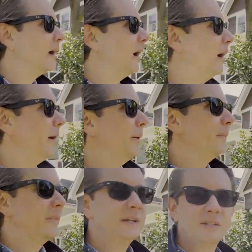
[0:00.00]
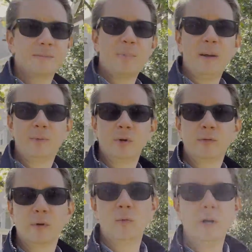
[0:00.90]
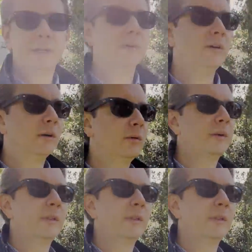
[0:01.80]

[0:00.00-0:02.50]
I just popped over walking along one of